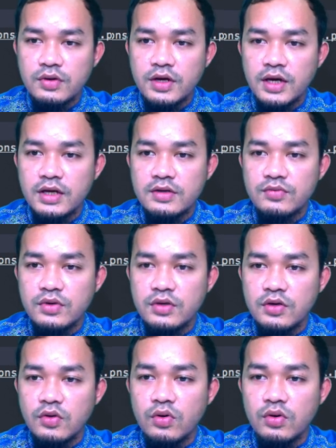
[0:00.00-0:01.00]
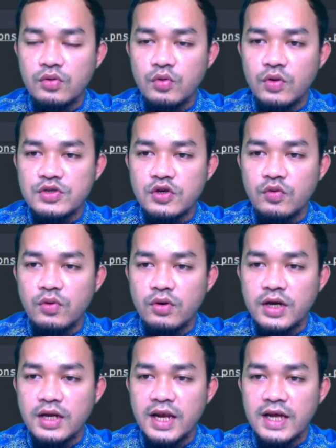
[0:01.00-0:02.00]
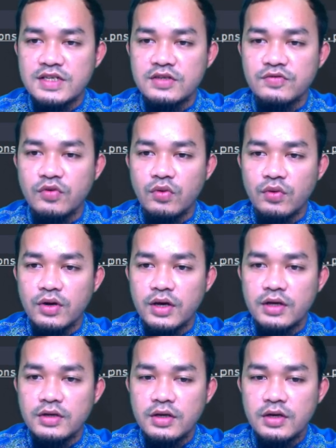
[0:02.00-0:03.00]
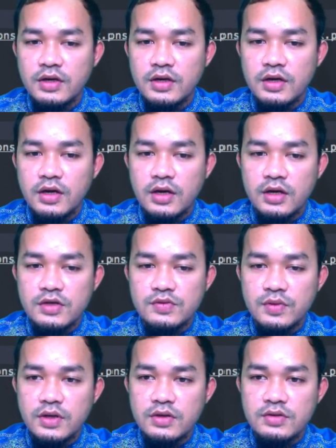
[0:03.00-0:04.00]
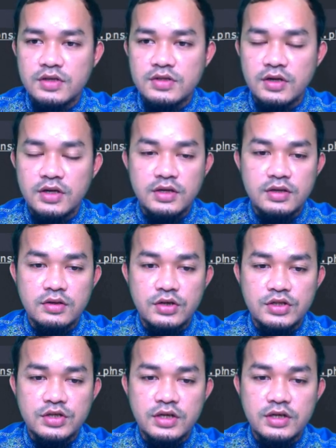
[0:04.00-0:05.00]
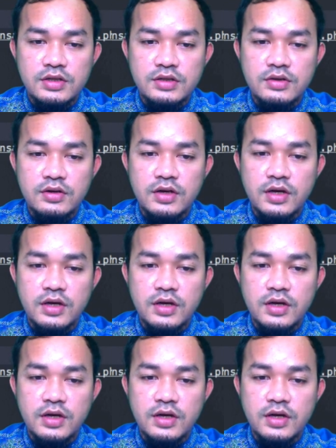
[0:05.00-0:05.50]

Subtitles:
Okay, we want to override class info. Okay, this one just only return.